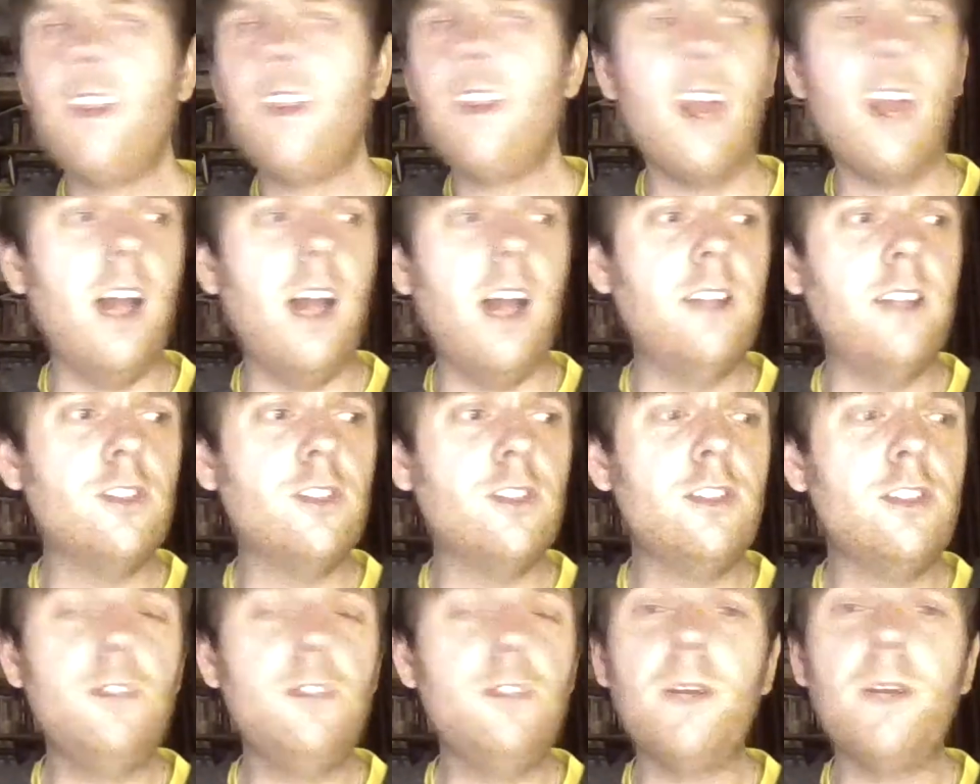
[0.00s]
And
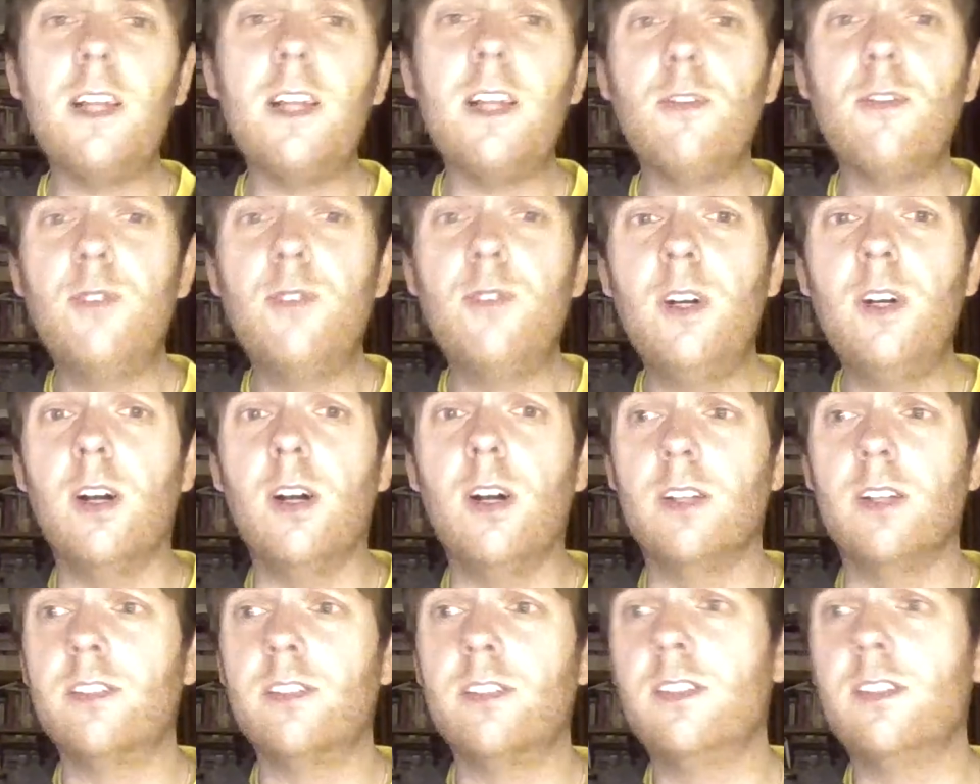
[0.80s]
judging by that
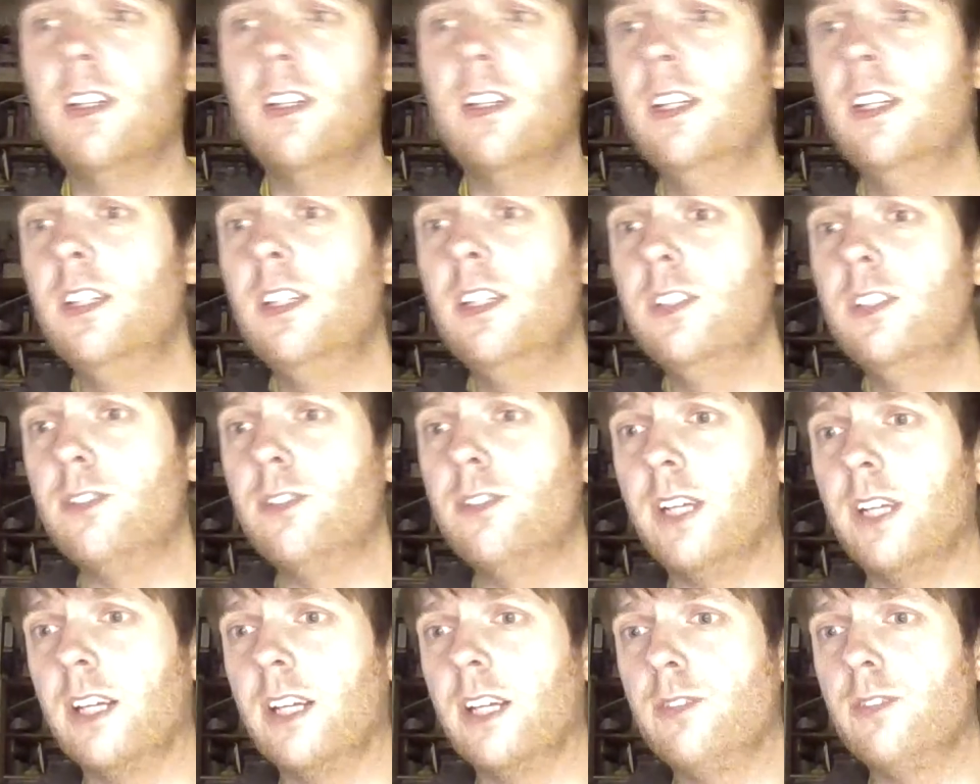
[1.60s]
first
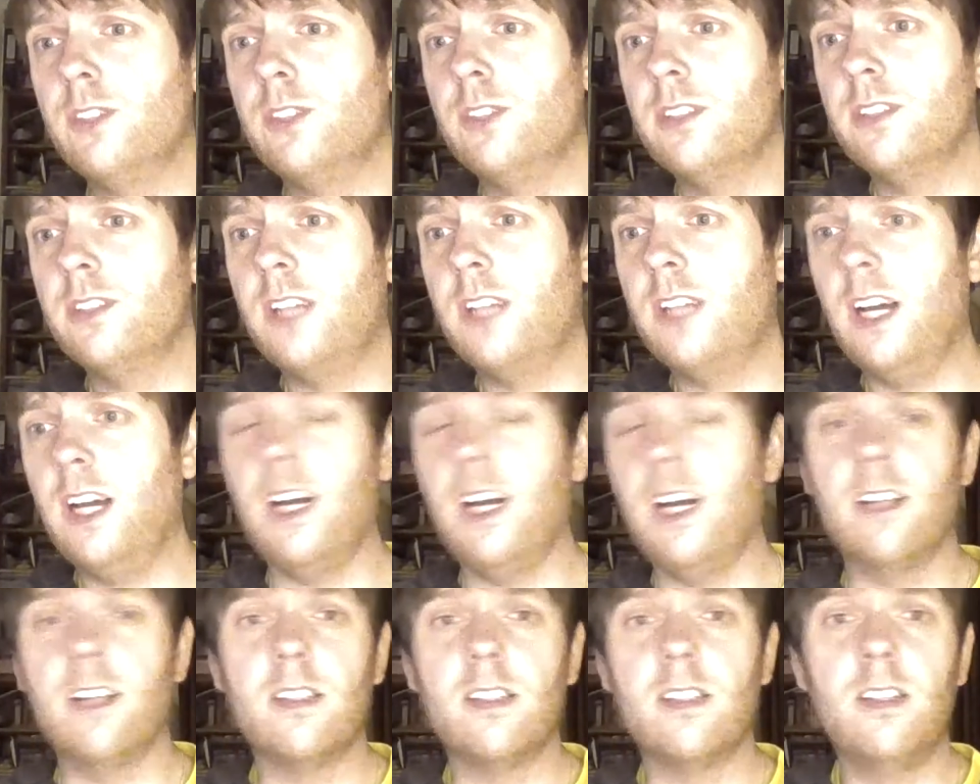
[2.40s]
drink I've just
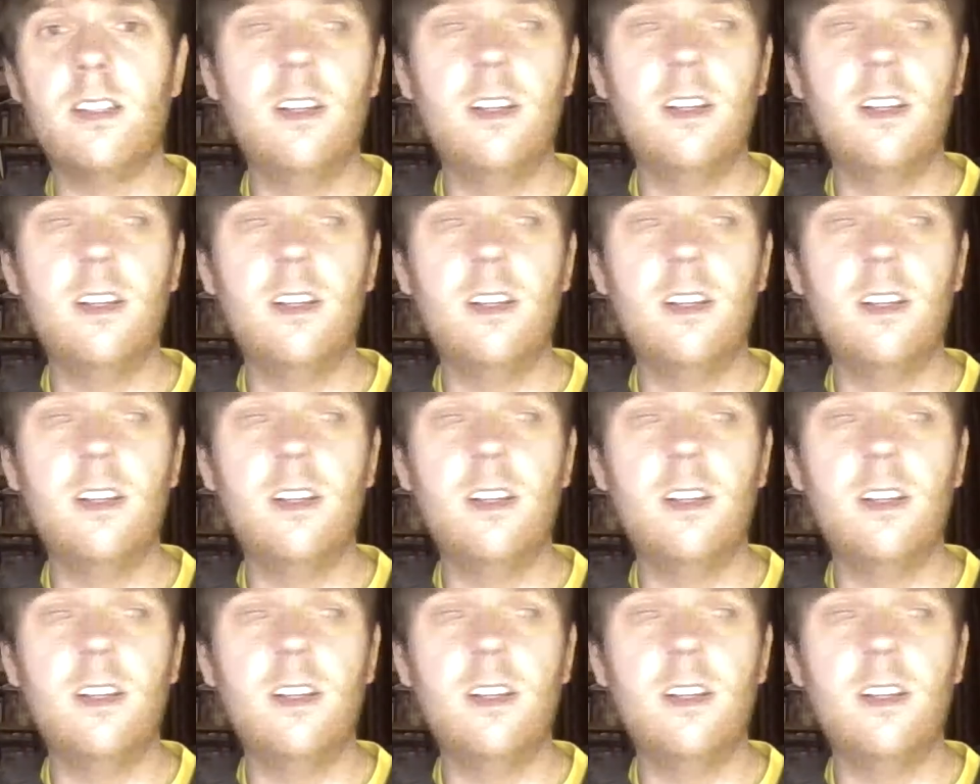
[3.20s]
had,